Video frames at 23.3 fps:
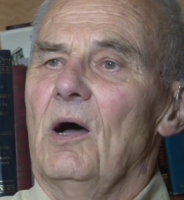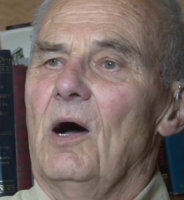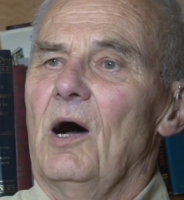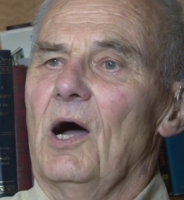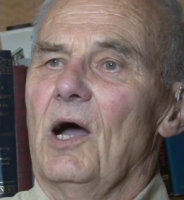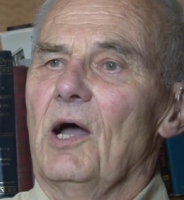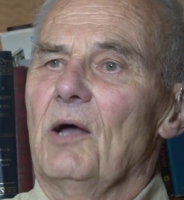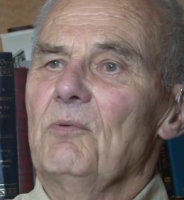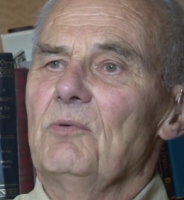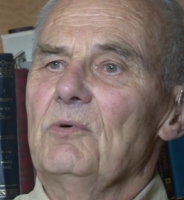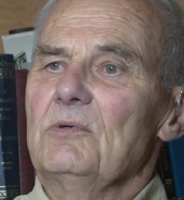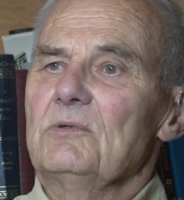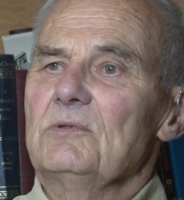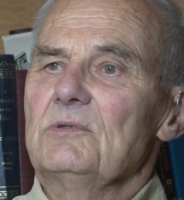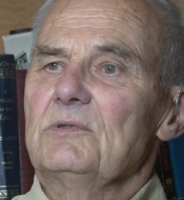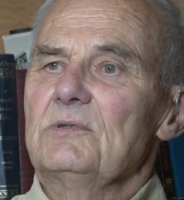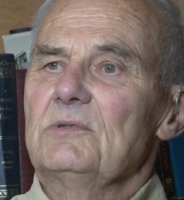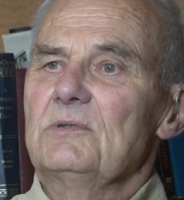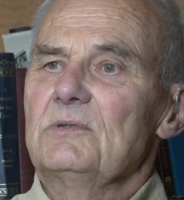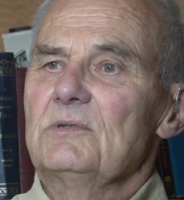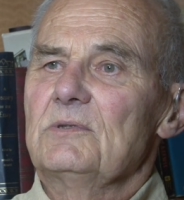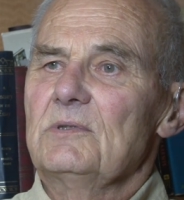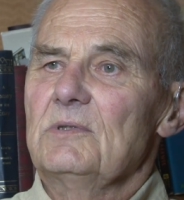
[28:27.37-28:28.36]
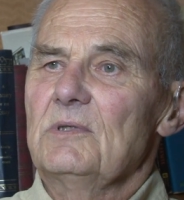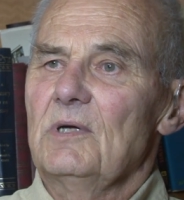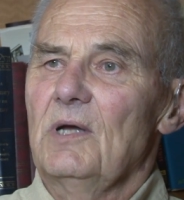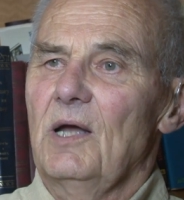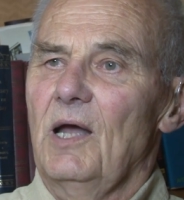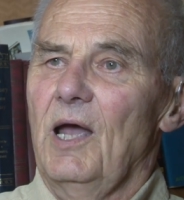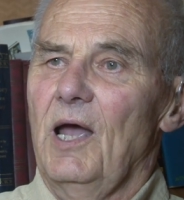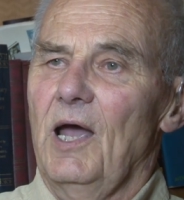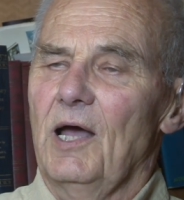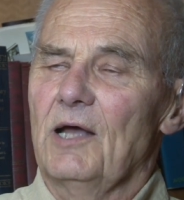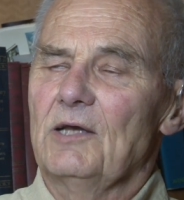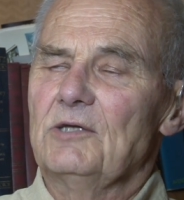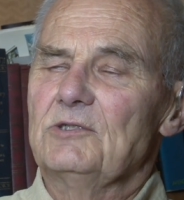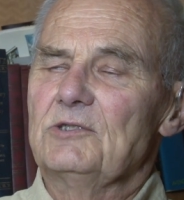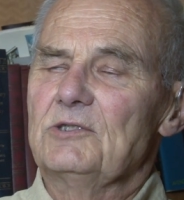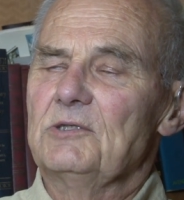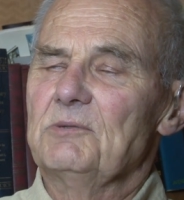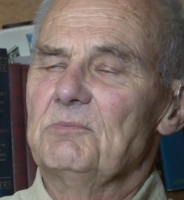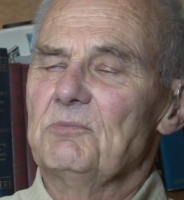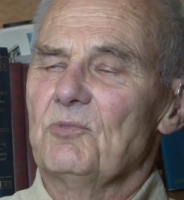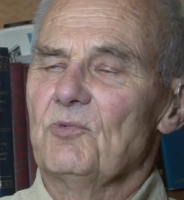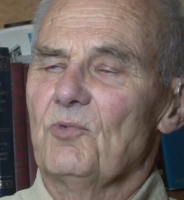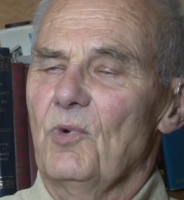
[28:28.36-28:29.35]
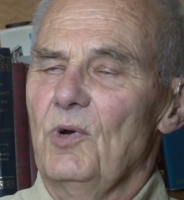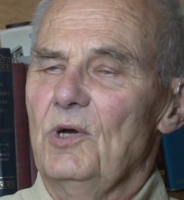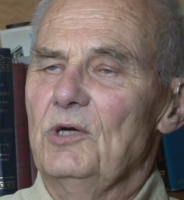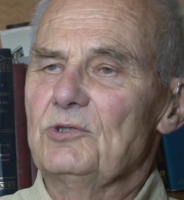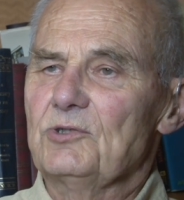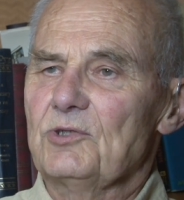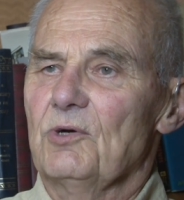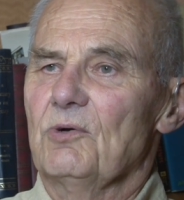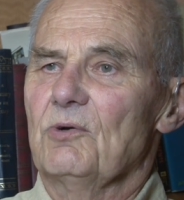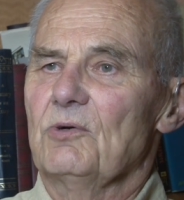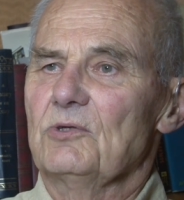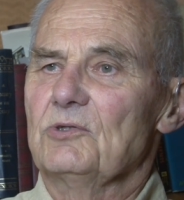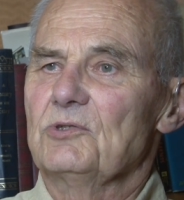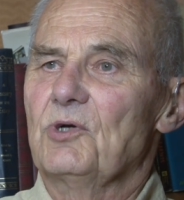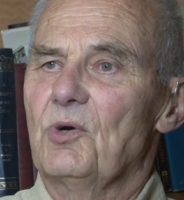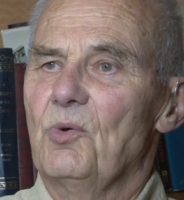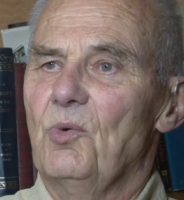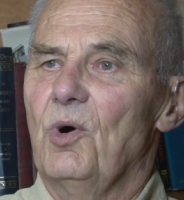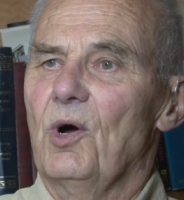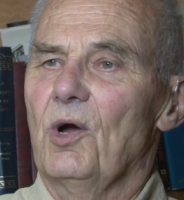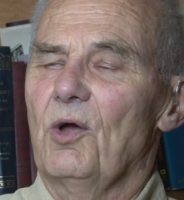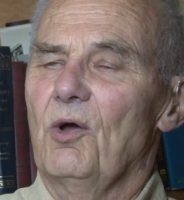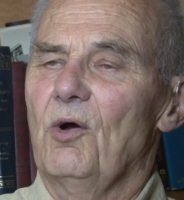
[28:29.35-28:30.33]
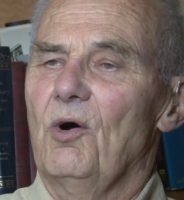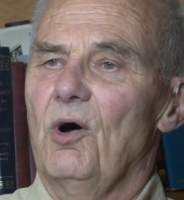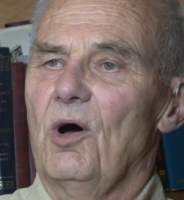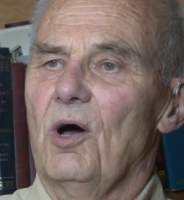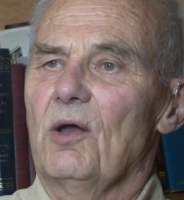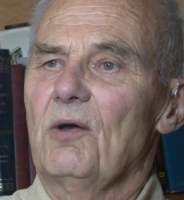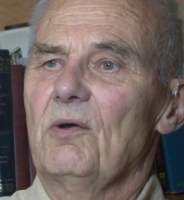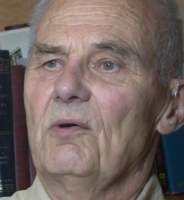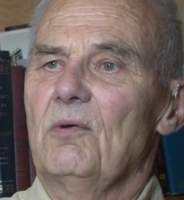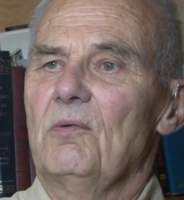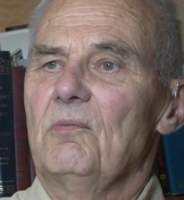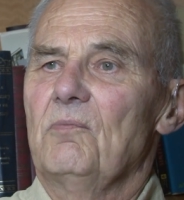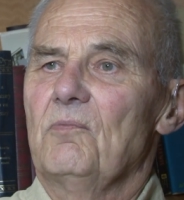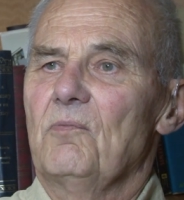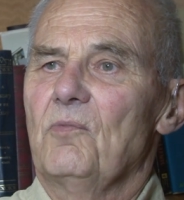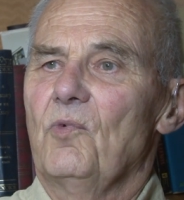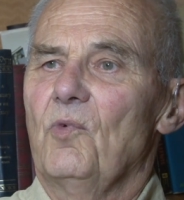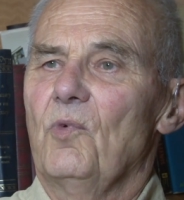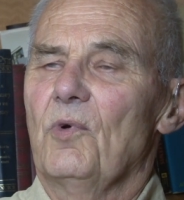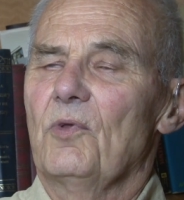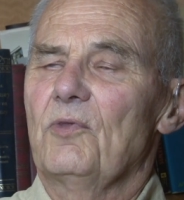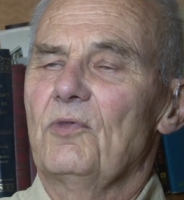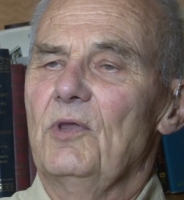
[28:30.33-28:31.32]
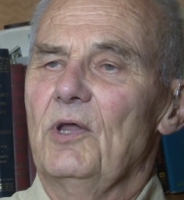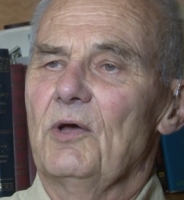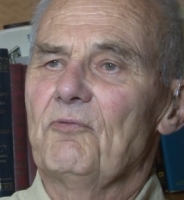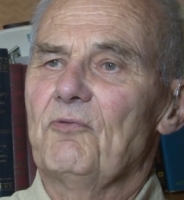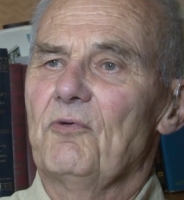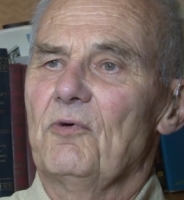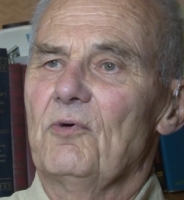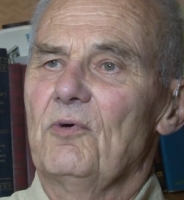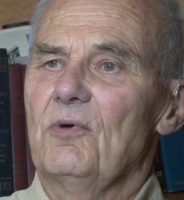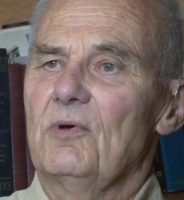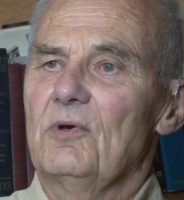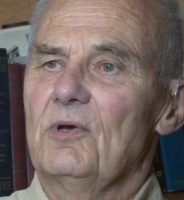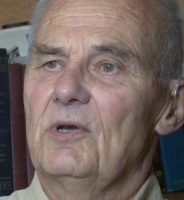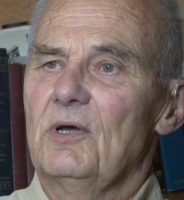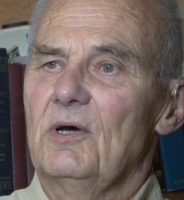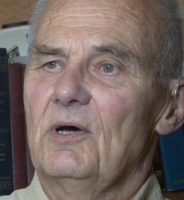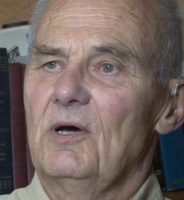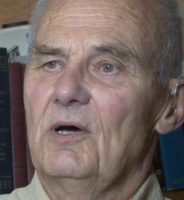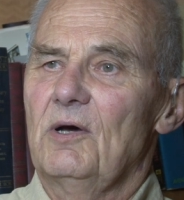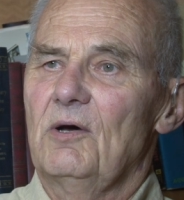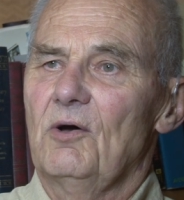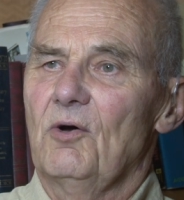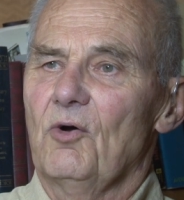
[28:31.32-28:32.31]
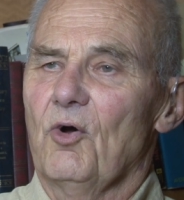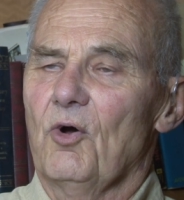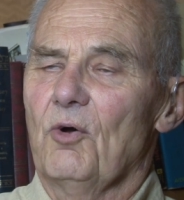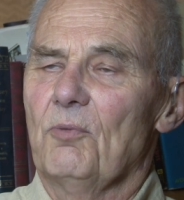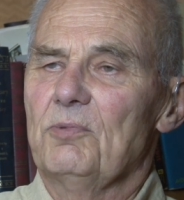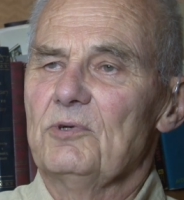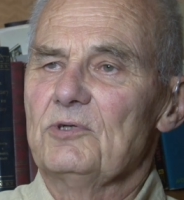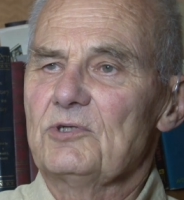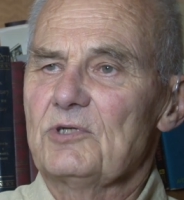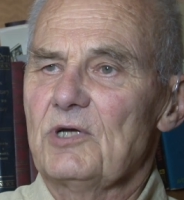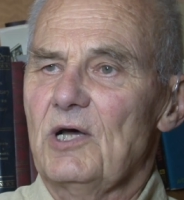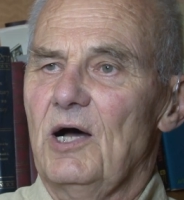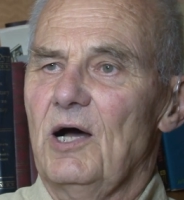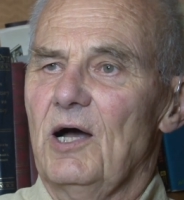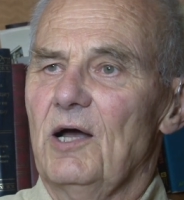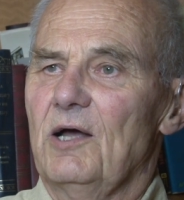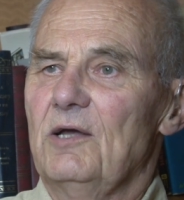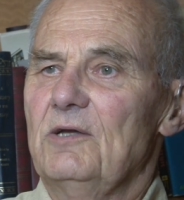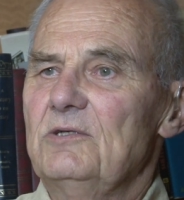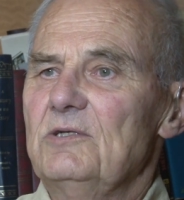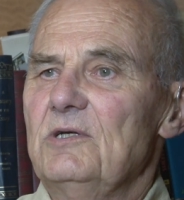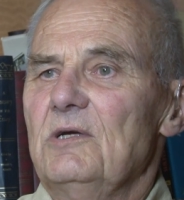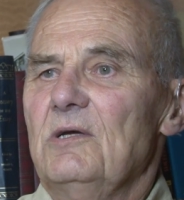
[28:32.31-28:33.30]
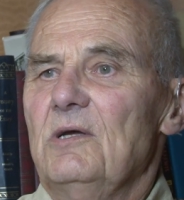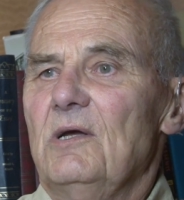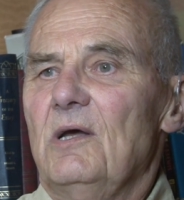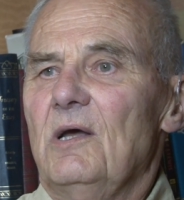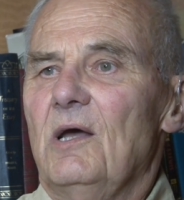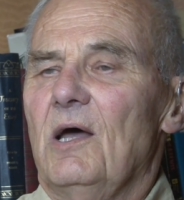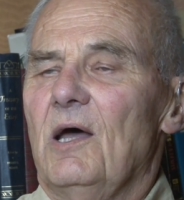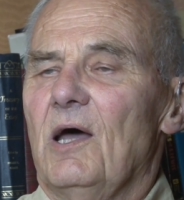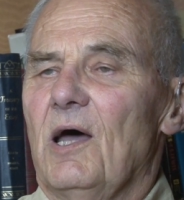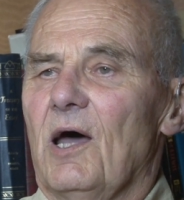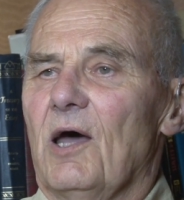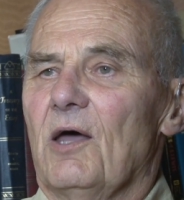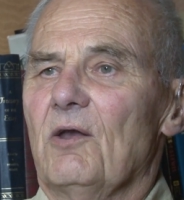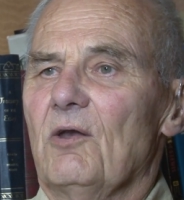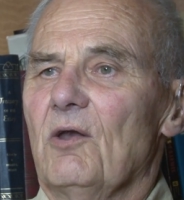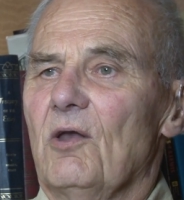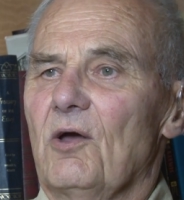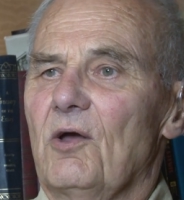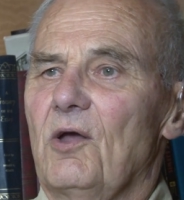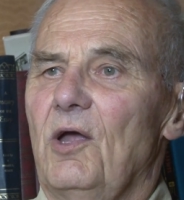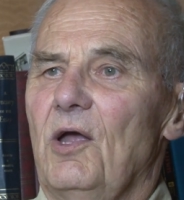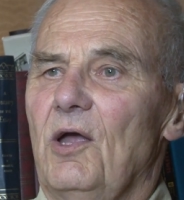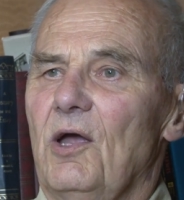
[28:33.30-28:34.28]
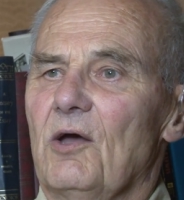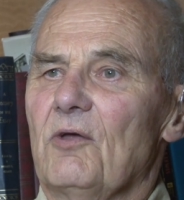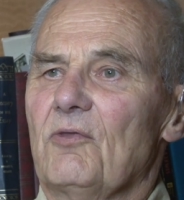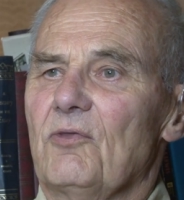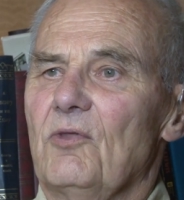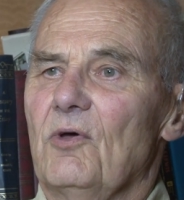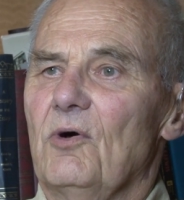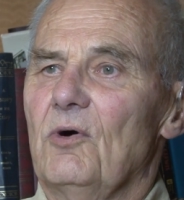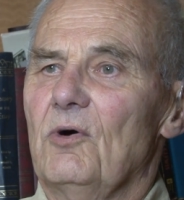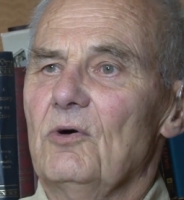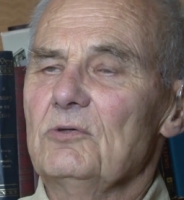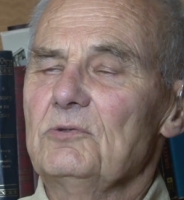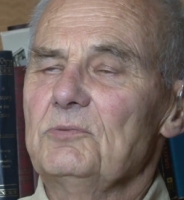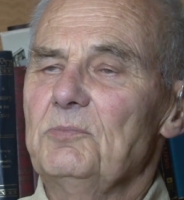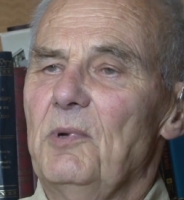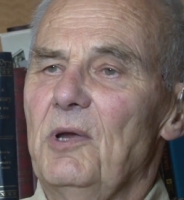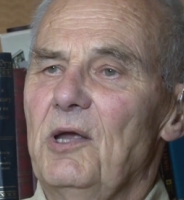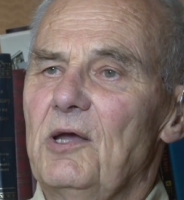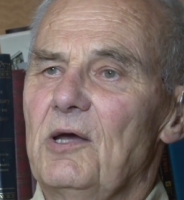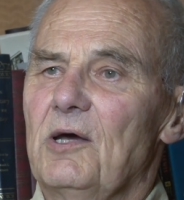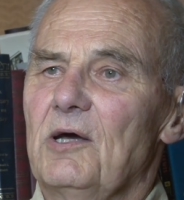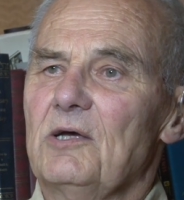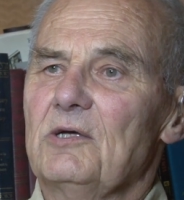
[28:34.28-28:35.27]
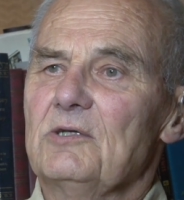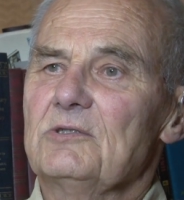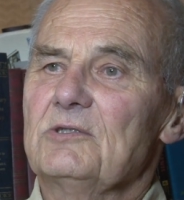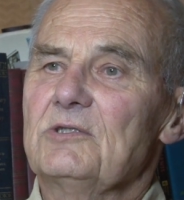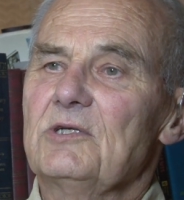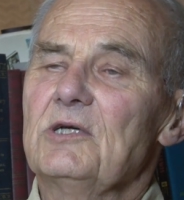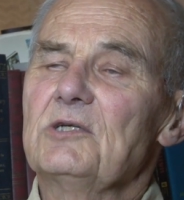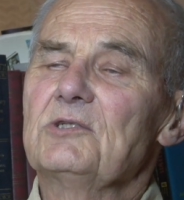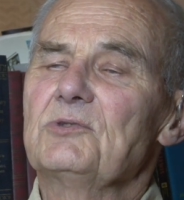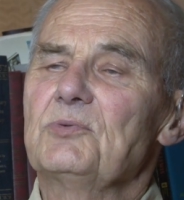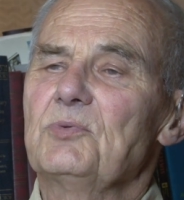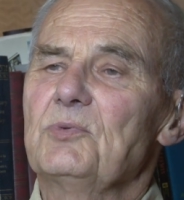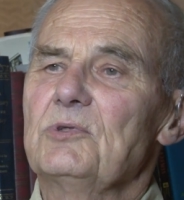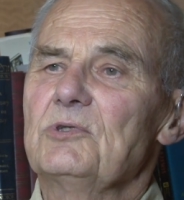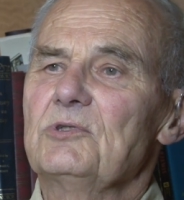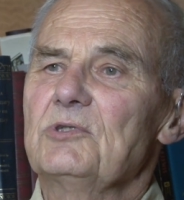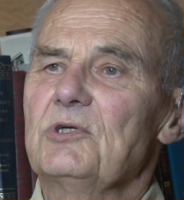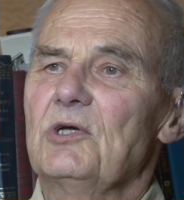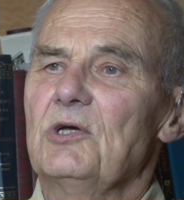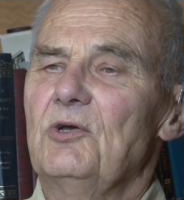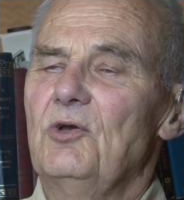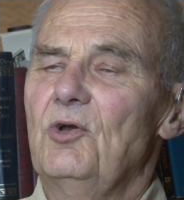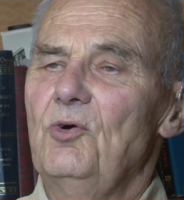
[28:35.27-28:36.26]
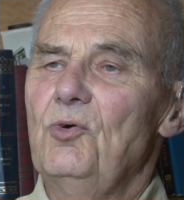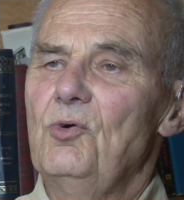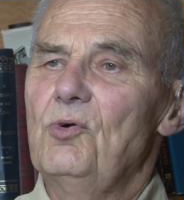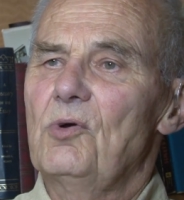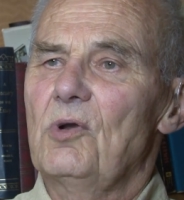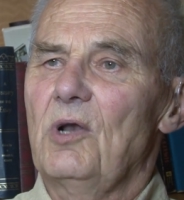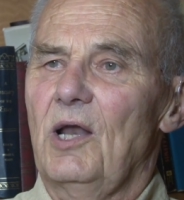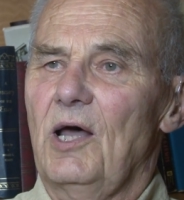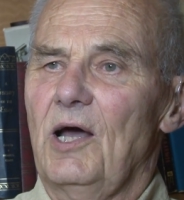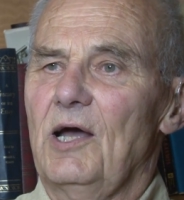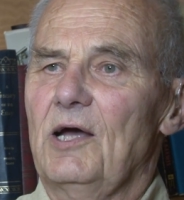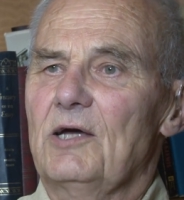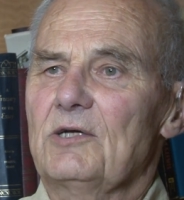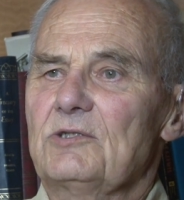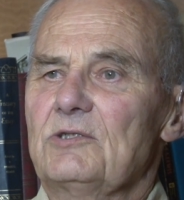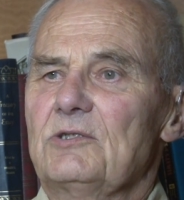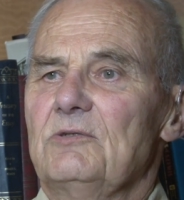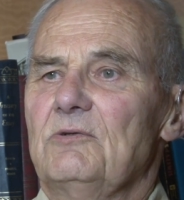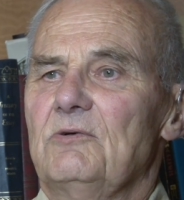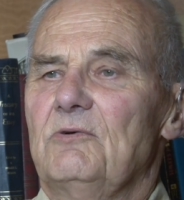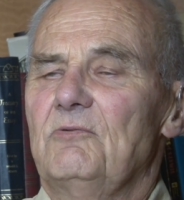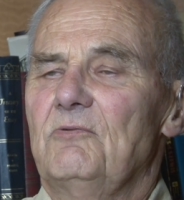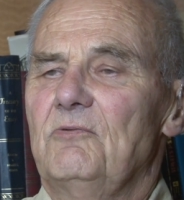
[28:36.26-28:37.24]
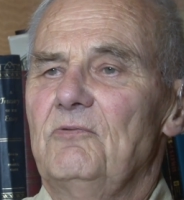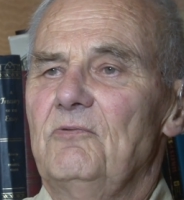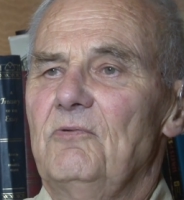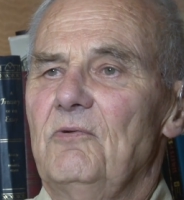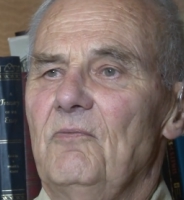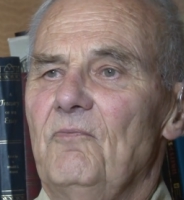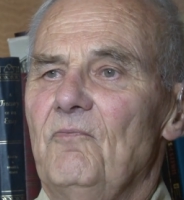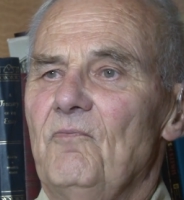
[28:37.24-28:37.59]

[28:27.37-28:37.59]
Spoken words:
I had some research going on with different herbicides and looking at those because this was a new class of